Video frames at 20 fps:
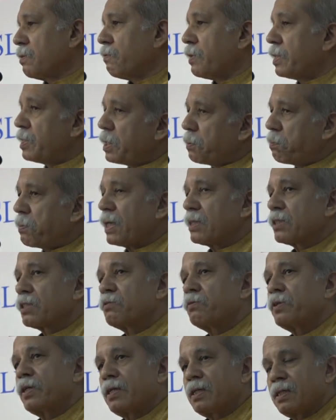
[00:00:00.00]
When they pass
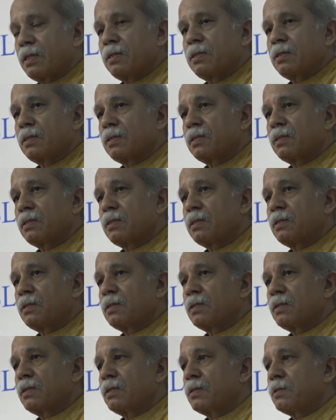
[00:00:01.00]
away,
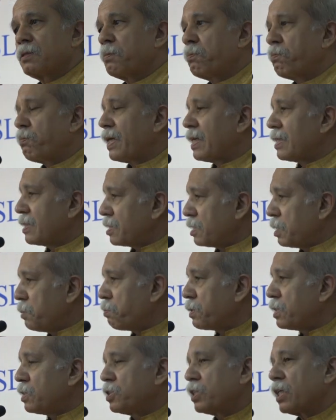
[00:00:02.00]
the Parsi
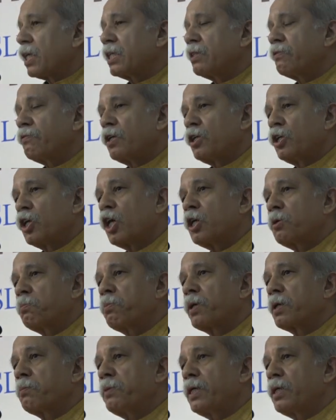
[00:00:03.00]
Panchayat will not
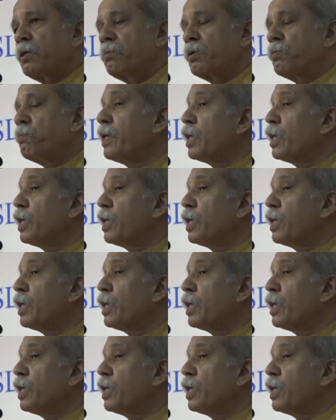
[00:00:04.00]
permit